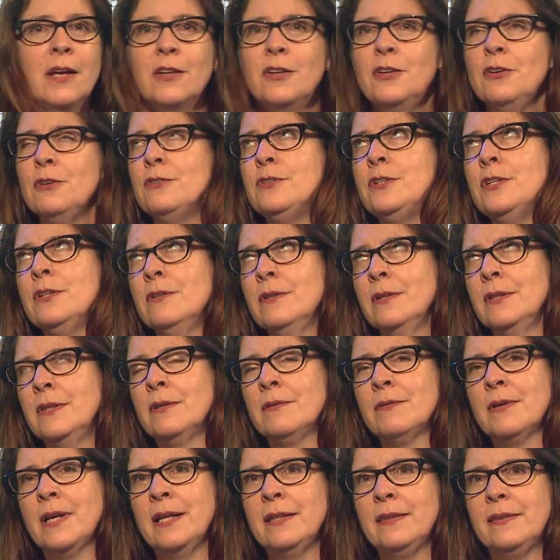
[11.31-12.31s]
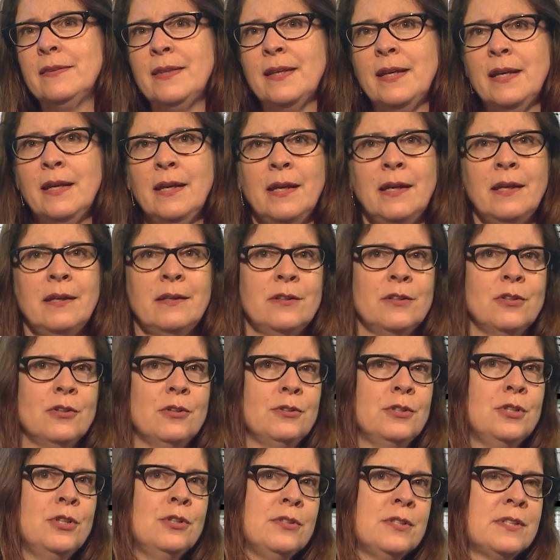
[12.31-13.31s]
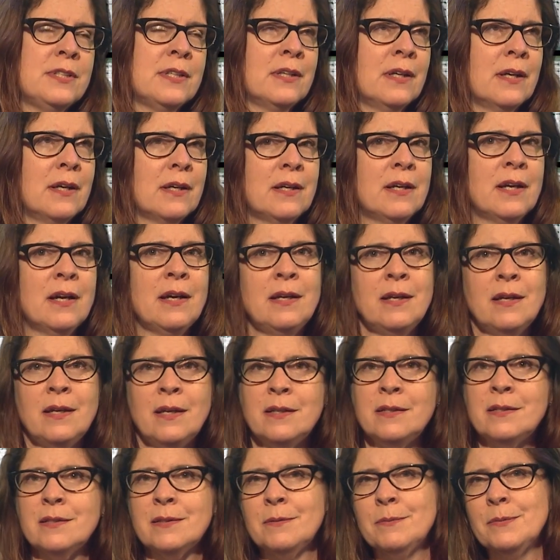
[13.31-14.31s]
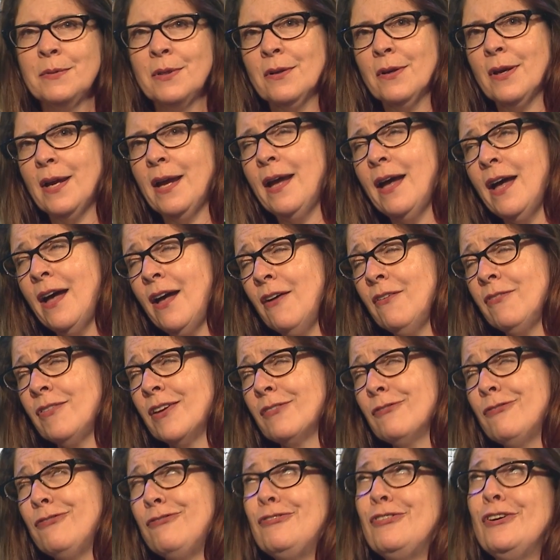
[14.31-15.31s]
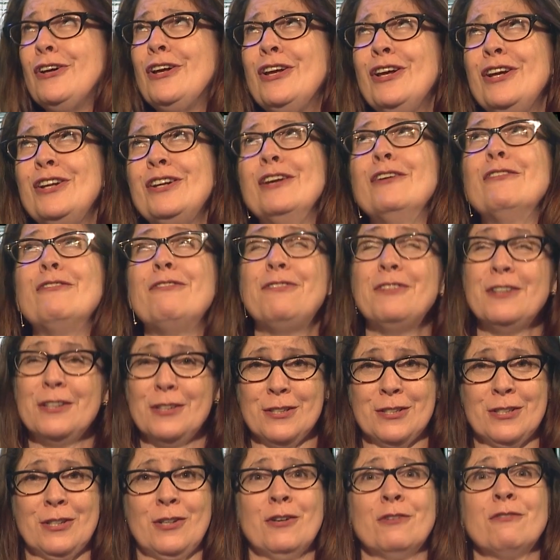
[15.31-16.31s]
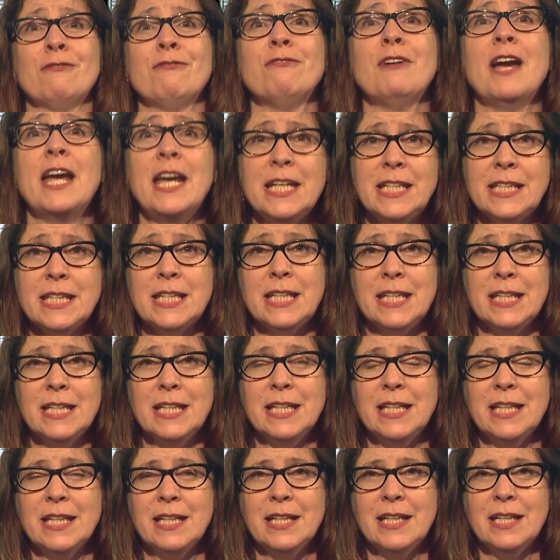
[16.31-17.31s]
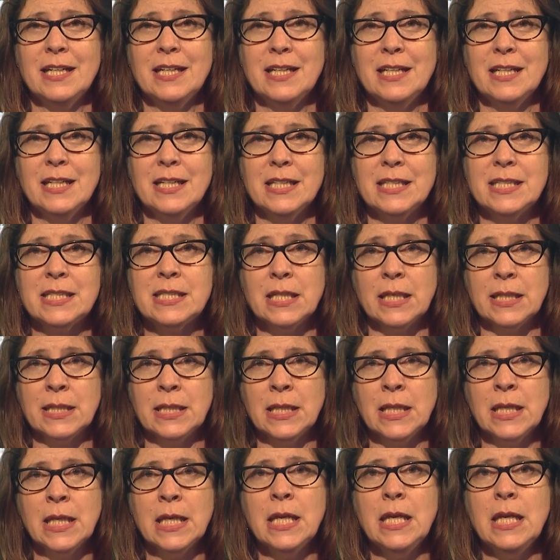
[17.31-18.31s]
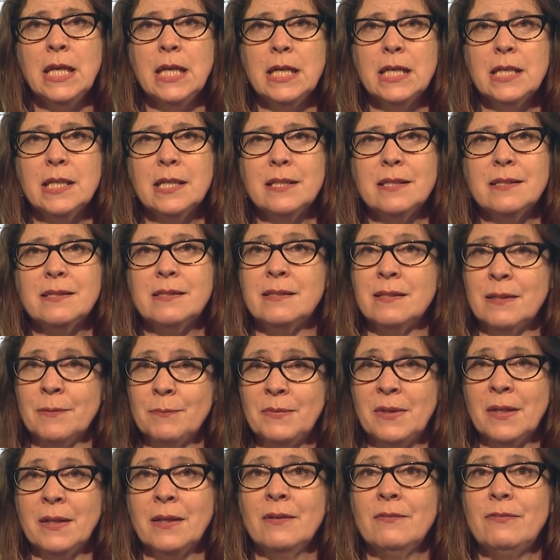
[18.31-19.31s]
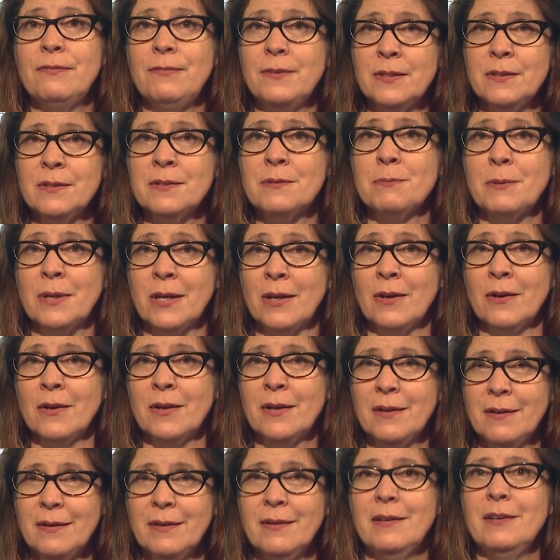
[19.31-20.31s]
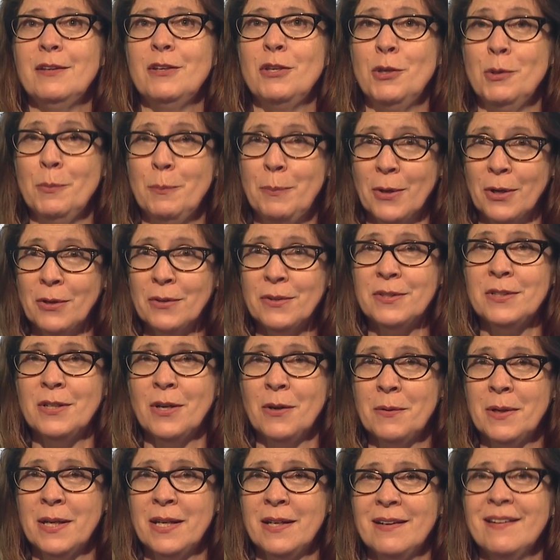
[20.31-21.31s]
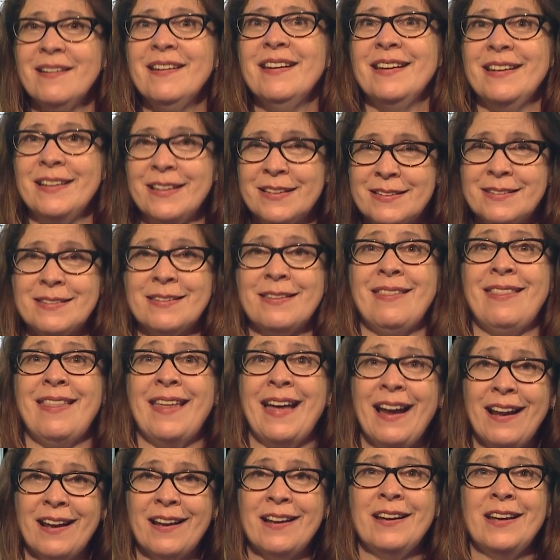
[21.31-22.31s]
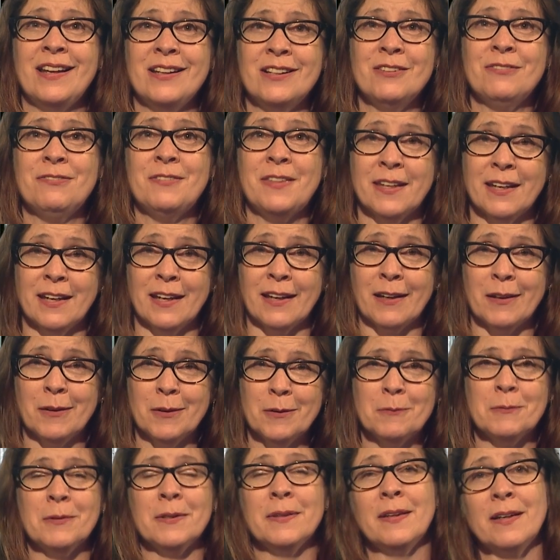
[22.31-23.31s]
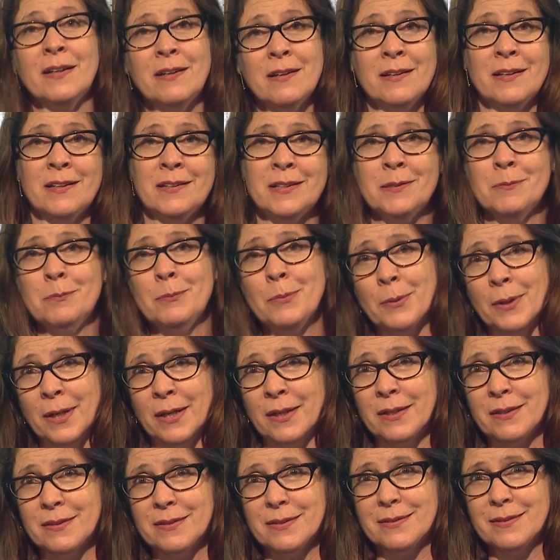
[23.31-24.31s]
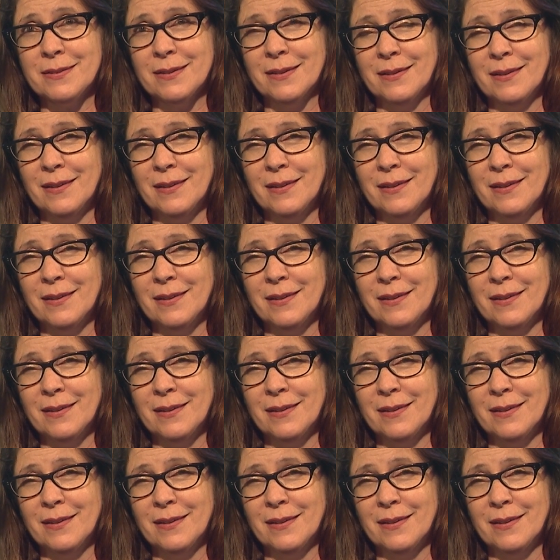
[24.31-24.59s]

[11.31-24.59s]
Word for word: You're doing the right thing, you're using a condom, you're having fun, it feels great. Suddenly, something feels weird. You both know it. It's that kind of thing when the condom breaks.